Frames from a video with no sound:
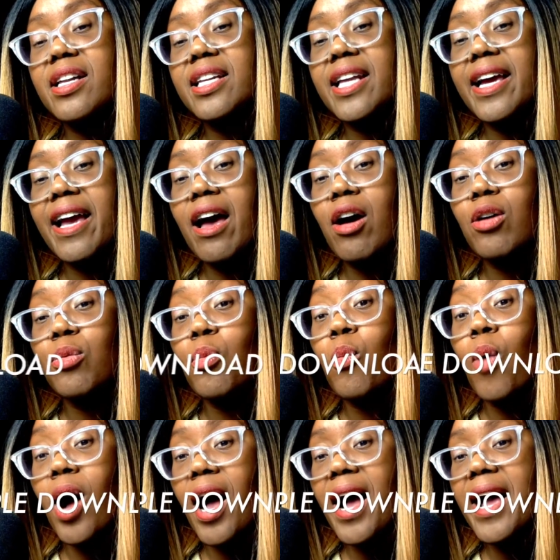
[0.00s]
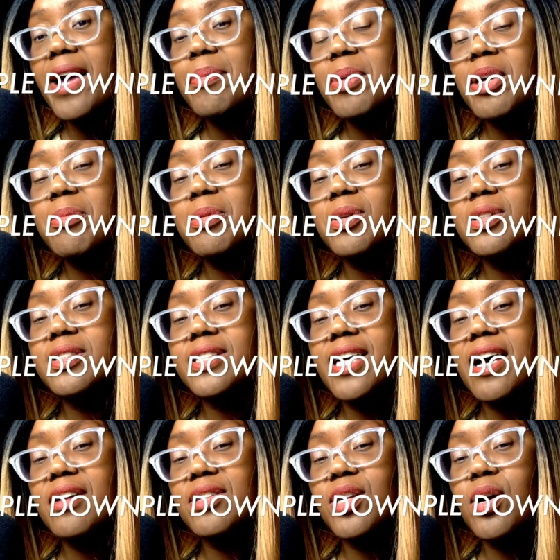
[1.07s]
lay out why people
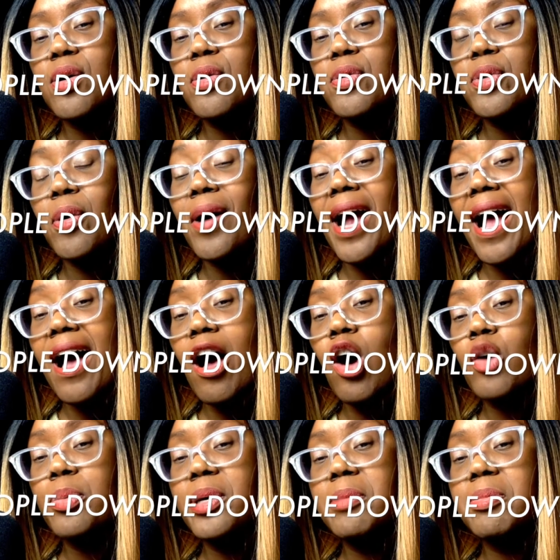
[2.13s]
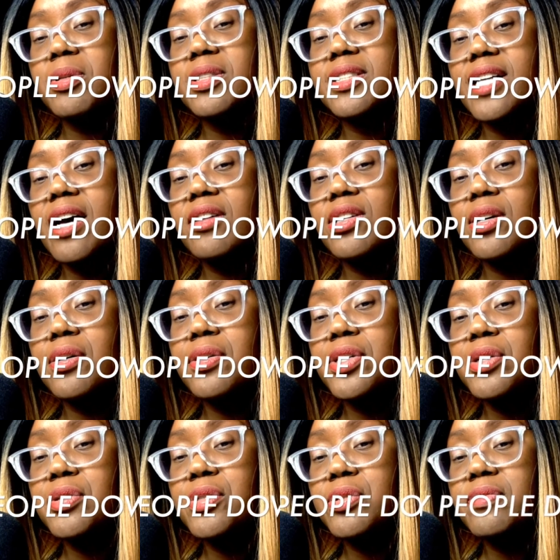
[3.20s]
download or how people download
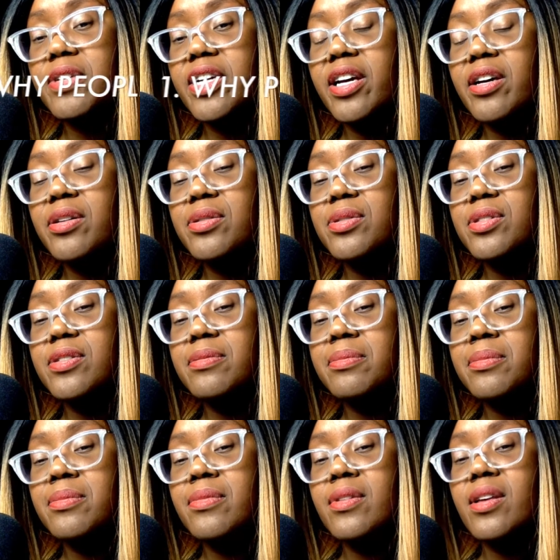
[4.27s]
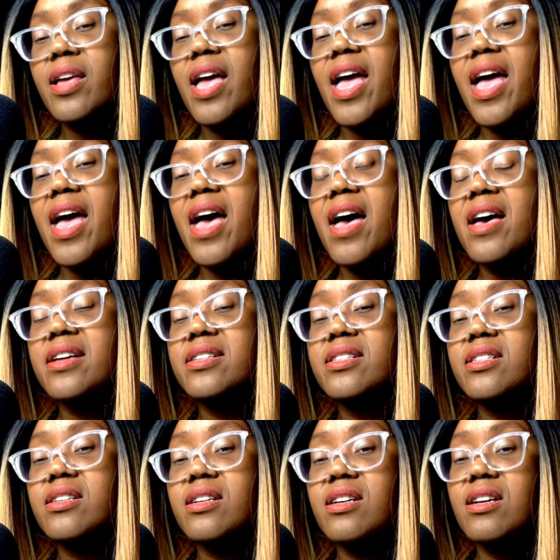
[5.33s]
YouTube videos.
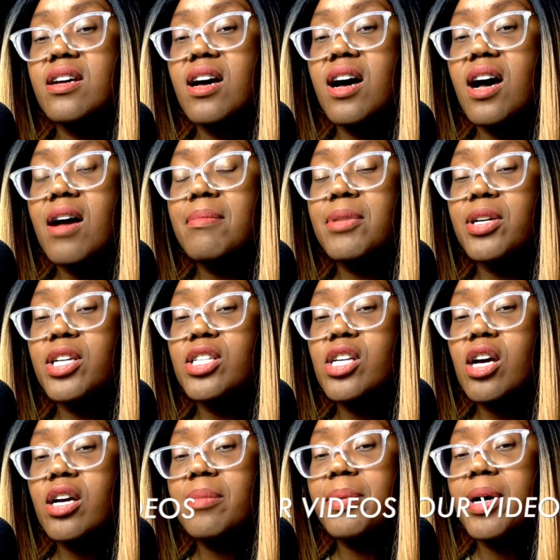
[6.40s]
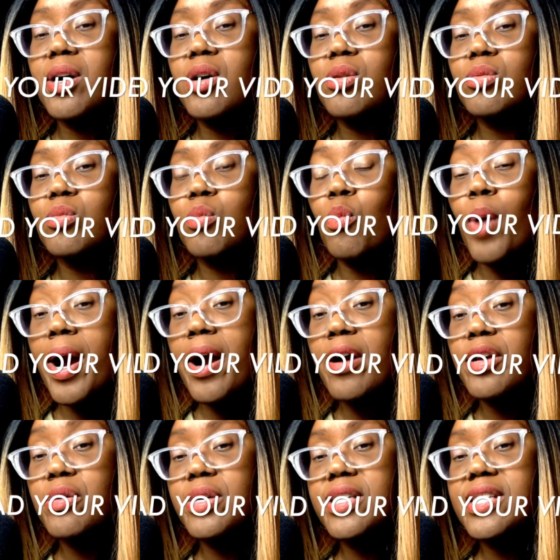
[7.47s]
And I'm going to talk about where
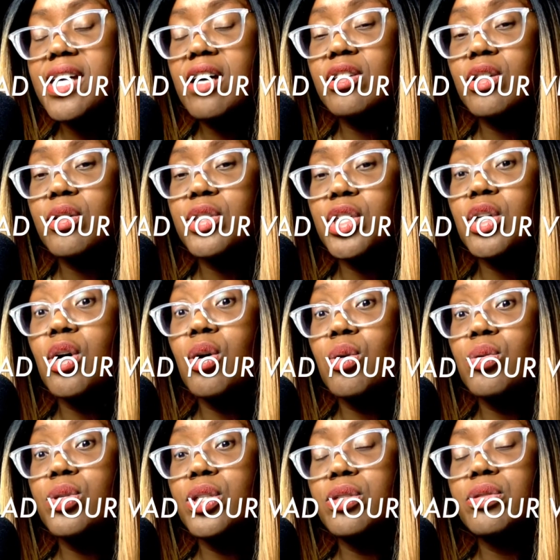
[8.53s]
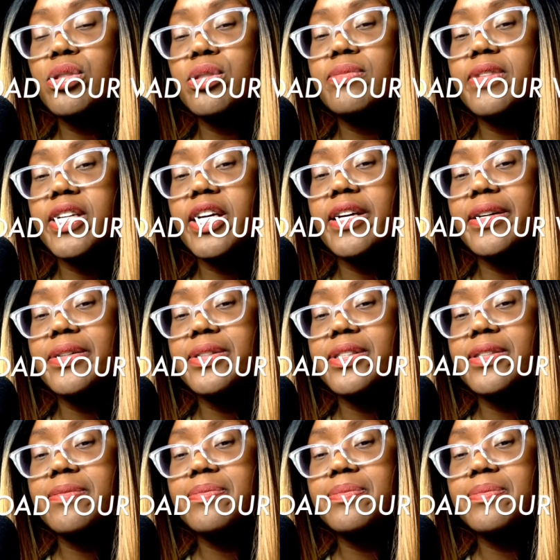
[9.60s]
you can download your own YouTube videos.